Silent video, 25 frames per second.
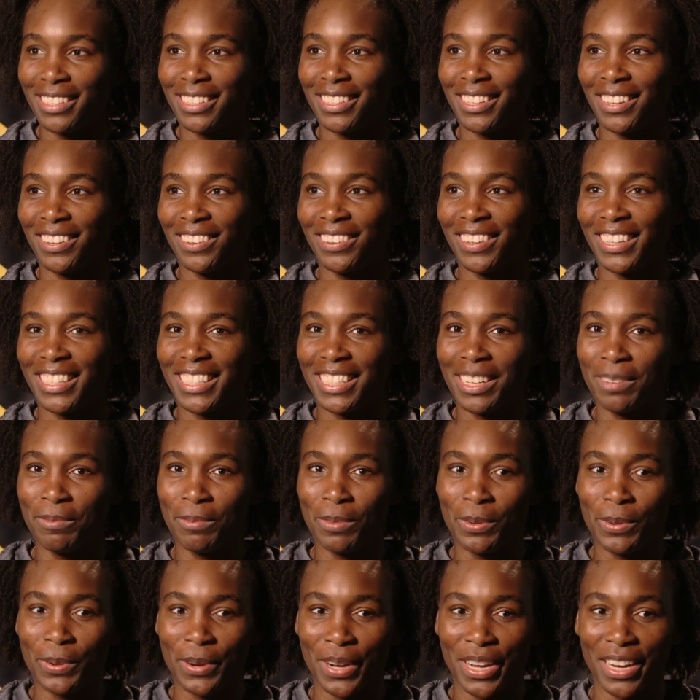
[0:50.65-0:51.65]
So at some
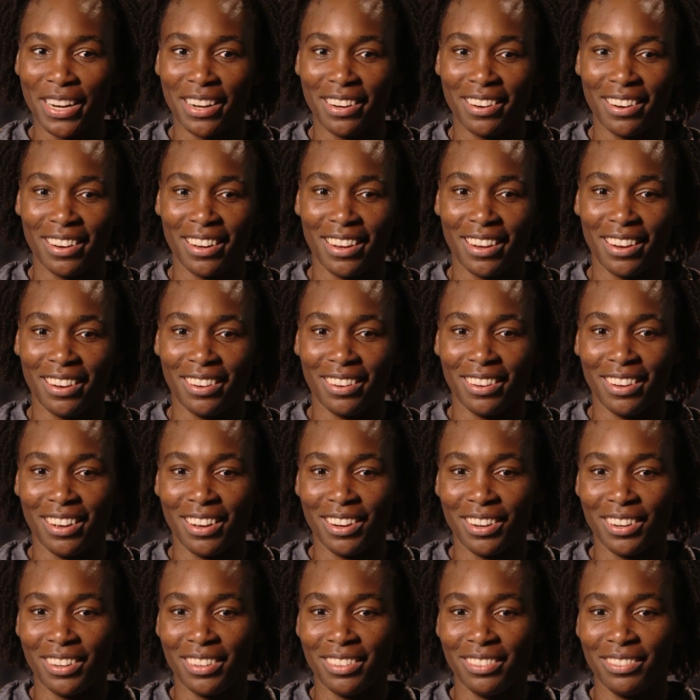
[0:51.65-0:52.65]
point,
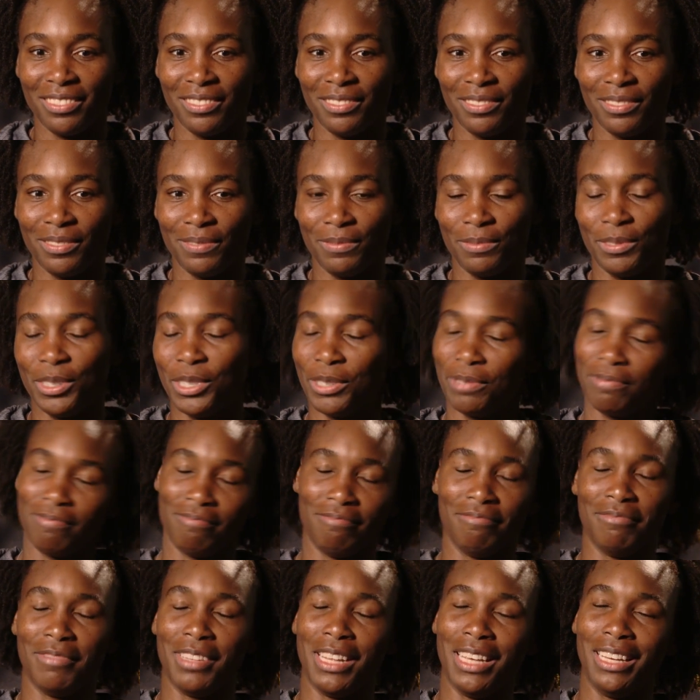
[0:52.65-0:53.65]
I was
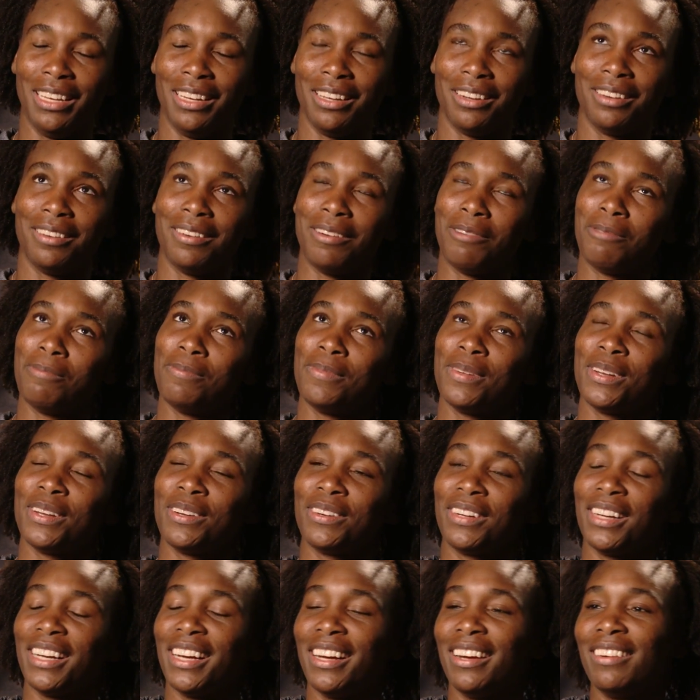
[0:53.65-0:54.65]
thinking and hoping,
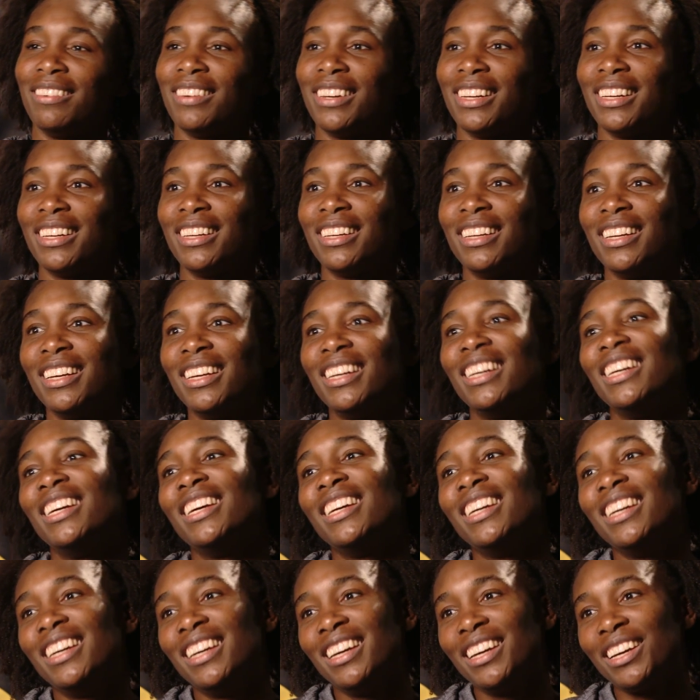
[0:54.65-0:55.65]
okay, I'm going to
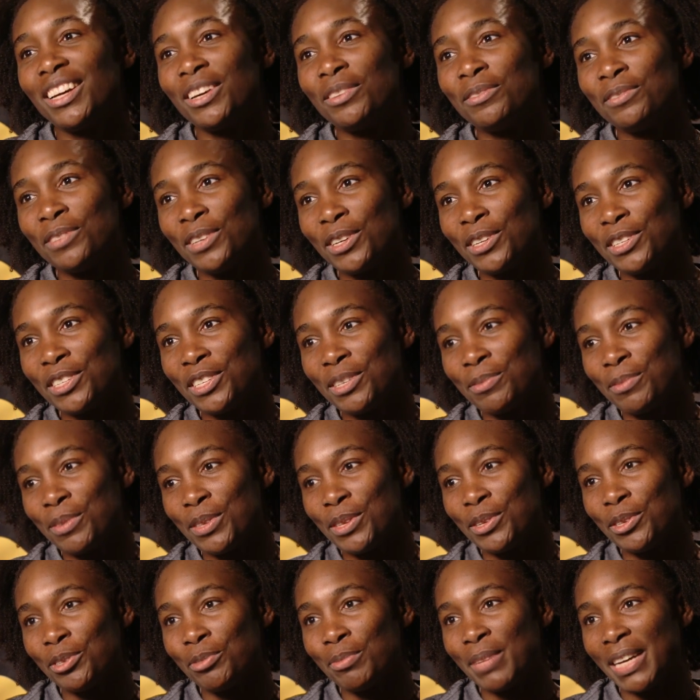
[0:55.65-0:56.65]
convert some of
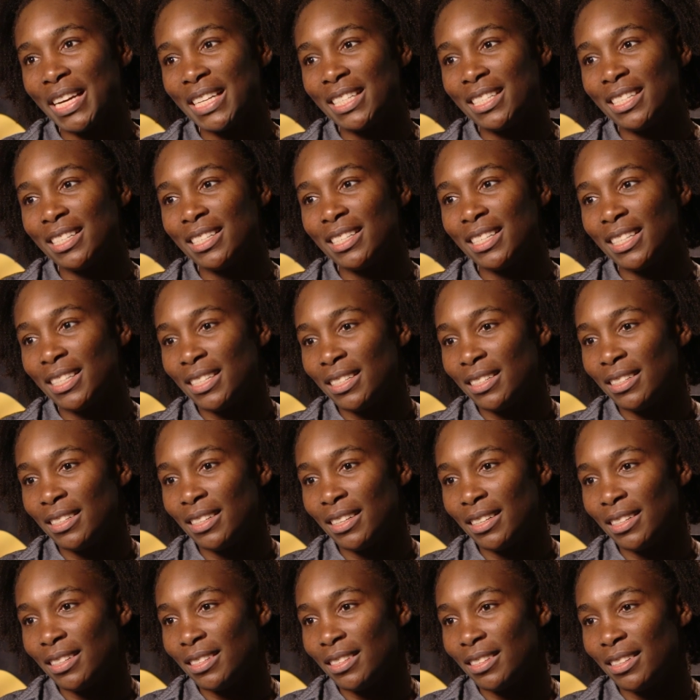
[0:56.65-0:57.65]
those matches,
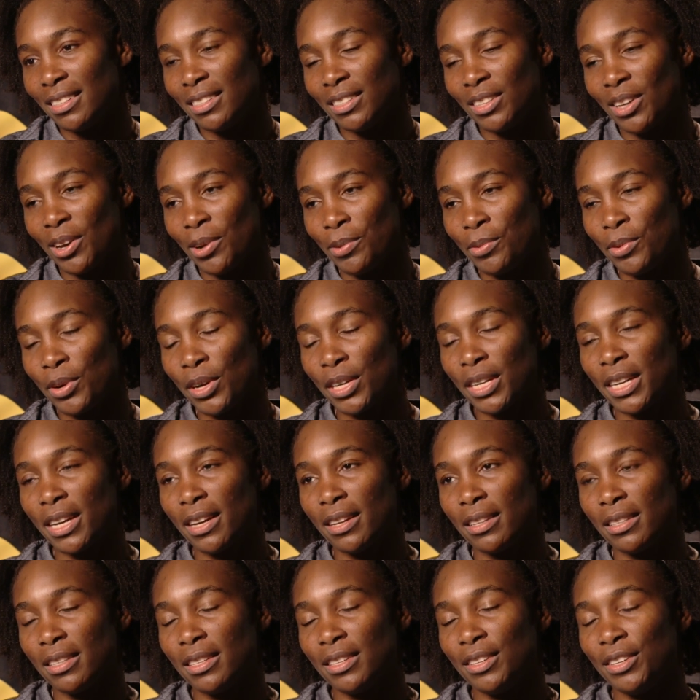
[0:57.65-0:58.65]
and it's all worked
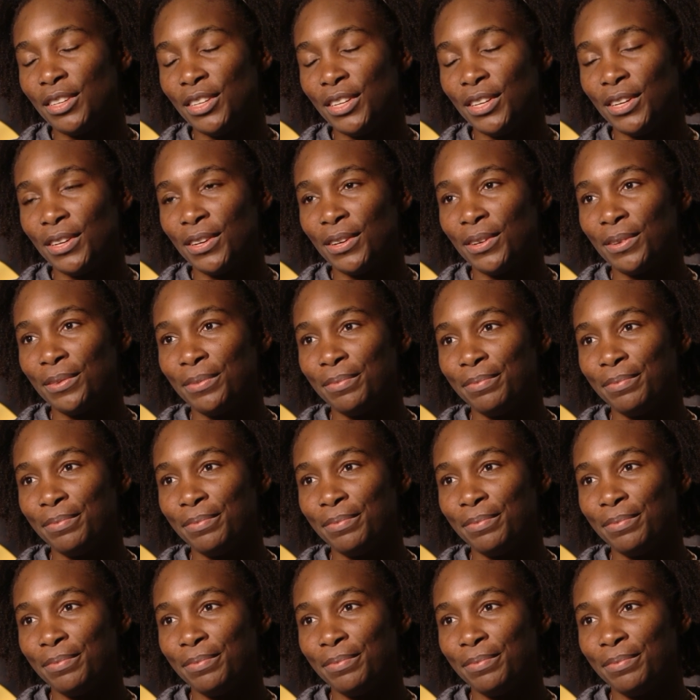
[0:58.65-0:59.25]
out this year.